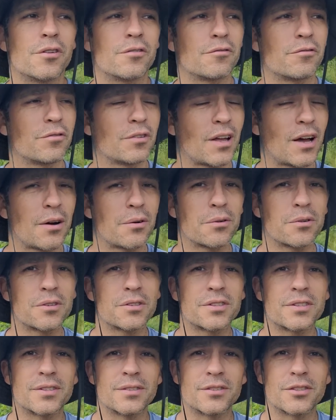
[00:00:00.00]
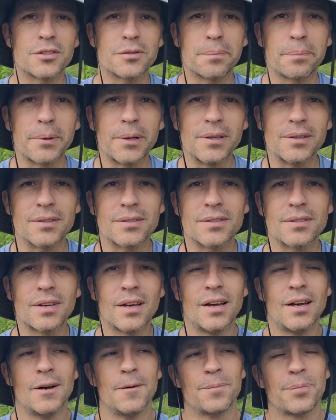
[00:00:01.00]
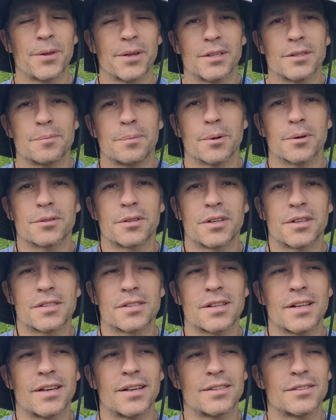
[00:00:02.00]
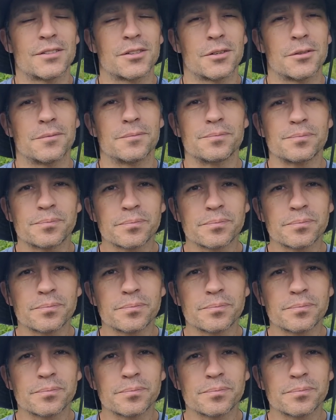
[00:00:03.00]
and flowers and just peace that he's built on his land. So